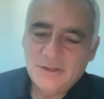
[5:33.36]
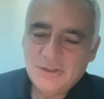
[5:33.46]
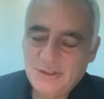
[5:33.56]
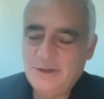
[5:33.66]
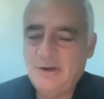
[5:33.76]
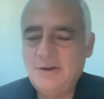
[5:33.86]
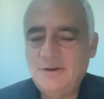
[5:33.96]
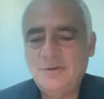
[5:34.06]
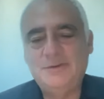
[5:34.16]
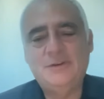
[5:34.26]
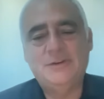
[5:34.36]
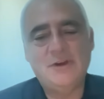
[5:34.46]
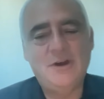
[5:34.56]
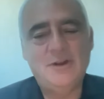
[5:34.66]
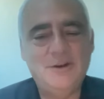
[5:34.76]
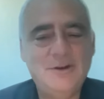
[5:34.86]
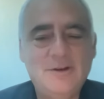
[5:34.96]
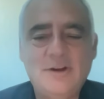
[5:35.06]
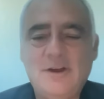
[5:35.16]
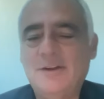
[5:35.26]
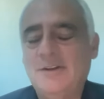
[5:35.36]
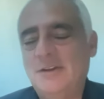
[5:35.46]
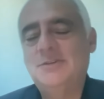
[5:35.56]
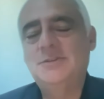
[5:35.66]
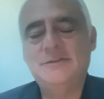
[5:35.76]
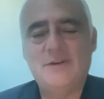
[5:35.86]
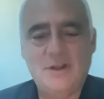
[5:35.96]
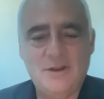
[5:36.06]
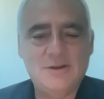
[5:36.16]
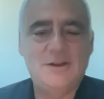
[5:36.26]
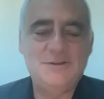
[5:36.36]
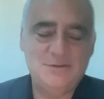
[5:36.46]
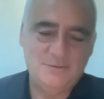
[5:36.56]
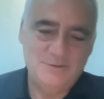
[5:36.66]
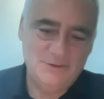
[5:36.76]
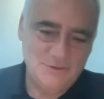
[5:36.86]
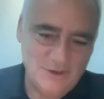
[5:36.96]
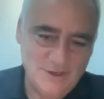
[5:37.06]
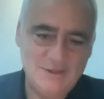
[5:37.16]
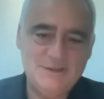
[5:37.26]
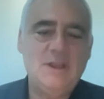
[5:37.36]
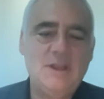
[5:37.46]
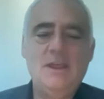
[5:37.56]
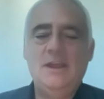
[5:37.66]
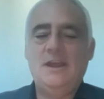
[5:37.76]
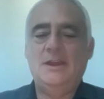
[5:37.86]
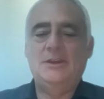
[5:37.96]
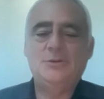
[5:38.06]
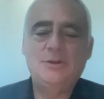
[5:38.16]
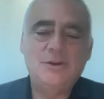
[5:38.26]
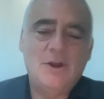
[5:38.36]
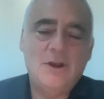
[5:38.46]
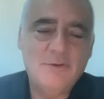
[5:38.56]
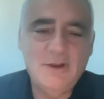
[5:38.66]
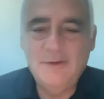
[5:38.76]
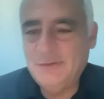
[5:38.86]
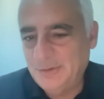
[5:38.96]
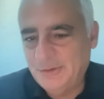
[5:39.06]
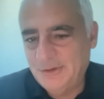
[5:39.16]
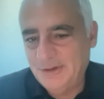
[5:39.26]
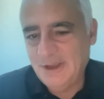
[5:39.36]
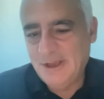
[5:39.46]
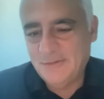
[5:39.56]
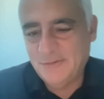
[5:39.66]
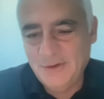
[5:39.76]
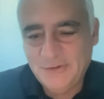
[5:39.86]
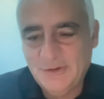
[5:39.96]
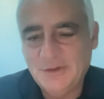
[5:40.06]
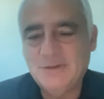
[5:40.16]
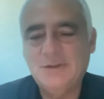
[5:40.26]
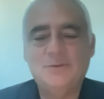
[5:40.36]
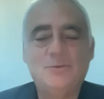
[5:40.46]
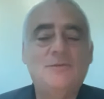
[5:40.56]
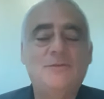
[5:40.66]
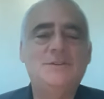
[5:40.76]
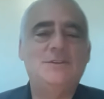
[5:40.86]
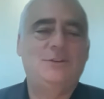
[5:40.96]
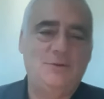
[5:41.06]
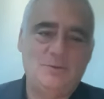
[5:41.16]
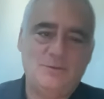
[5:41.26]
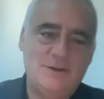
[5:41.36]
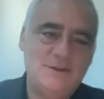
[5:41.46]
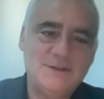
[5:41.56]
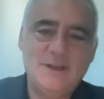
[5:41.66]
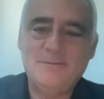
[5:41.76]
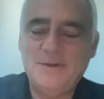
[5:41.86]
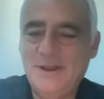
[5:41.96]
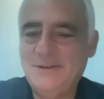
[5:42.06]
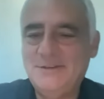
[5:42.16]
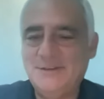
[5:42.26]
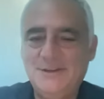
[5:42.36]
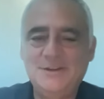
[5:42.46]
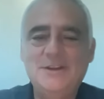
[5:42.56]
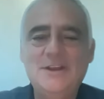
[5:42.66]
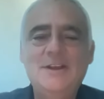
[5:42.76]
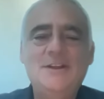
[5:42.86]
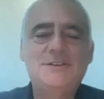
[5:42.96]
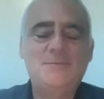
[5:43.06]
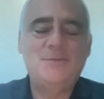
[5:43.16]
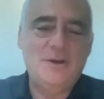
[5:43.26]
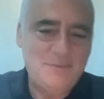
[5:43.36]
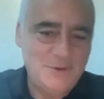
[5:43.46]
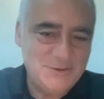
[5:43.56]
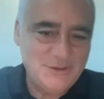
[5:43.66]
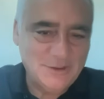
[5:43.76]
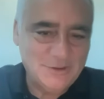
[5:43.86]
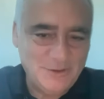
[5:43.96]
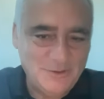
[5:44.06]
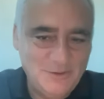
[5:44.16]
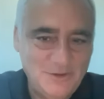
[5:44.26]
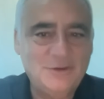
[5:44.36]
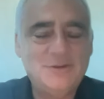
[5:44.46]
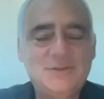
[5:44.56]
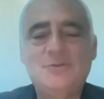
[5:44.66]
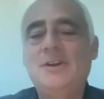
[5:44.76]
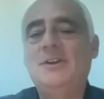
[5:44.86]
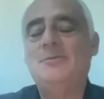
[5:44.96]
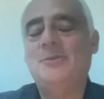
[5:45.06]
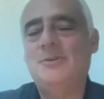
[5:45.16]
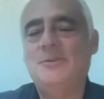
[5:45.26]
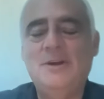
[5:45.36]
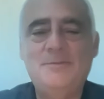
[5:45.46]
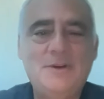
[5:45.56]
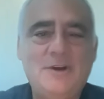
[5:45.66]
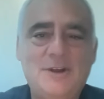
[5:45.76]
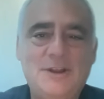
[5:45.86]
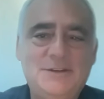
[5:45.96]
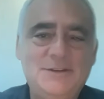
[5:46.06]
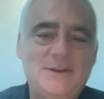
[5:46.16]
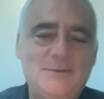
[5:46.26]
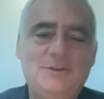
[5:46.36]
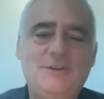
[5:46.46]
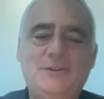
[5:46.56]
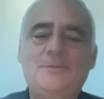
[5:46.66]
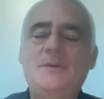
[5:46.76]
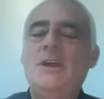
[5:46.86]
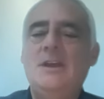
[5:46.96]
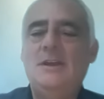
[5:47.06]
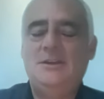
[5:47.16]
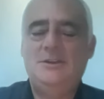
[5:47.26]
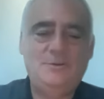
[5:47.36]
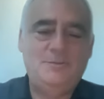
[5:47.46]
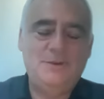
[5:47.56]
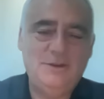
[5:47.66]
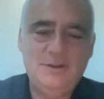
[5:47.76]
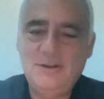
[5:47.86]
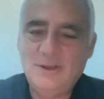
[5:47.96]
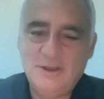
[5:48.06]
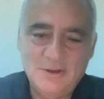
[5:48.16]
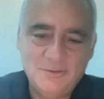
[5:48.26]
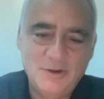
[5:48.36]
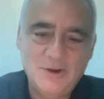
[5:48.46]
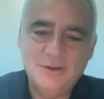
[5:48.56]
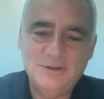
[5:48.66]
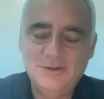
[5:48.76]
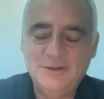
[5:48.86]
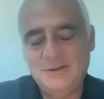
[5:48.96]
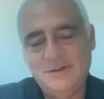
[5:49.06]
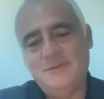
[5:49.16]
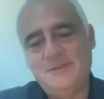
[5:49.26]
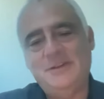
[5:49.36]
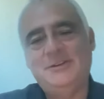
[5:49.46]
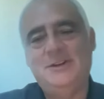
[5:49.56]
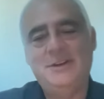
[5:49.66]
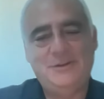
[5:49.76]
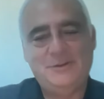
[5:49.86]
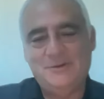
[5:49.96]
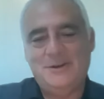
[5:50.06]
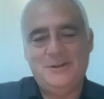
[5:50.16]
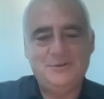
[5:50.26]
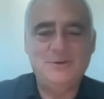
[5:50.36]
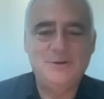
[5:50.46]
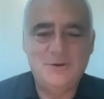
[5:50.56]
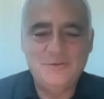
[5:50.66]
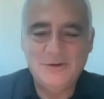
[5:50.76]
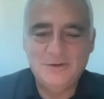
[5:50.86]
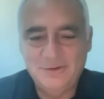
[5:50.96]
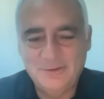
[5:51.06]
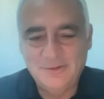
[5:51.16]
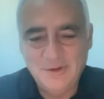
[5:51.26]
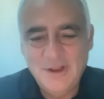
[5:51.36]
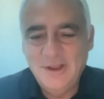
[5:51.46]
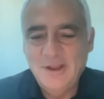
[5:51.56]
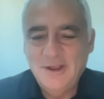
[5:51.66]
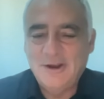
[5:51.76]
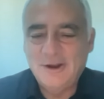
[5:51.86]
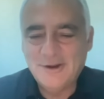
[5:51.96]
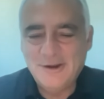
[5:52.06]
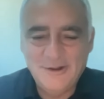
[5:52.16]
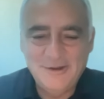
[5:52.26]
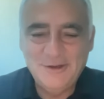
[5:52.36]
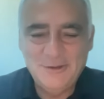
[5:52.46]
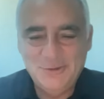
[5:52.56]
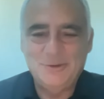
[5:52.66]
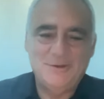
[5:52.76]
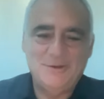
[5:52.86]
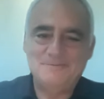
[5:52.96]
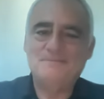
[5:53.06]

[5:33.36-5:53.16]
Shear, who's a scholar on issues of Holocaust. She'll be joining us. And Julian Hargreaves, who's the head of research at the Woolf Institute, where ISGAP has a small postdoctoral research training program on anti-Semitism. He'll be running the event today. So I'll turn it over to our colleague, Julian.